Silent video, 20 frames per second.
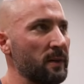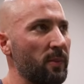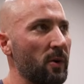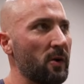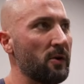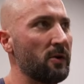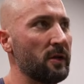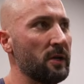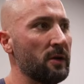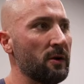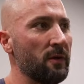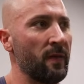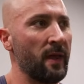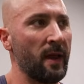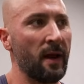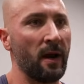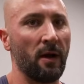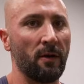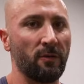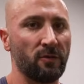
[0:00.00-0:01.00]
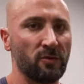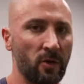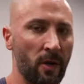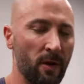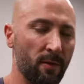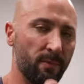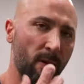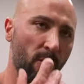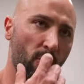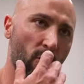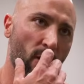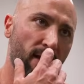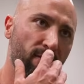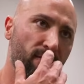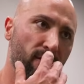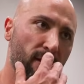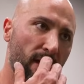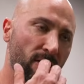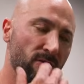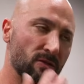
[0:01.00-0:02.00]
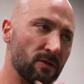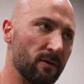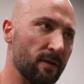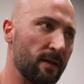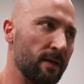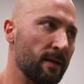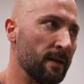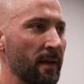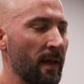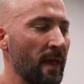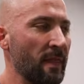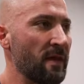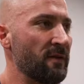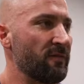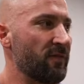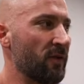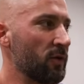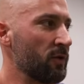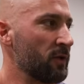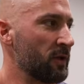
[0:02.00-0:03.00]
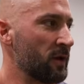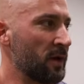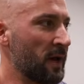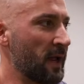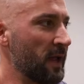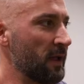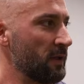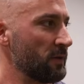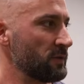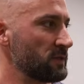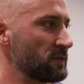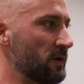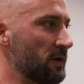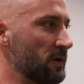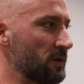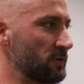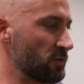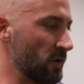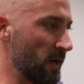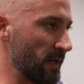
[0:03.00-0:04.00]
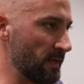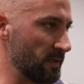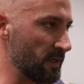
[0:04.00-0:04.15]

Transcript: partner here and there. I would train with my wife occasionally. And then Ferlin and I started training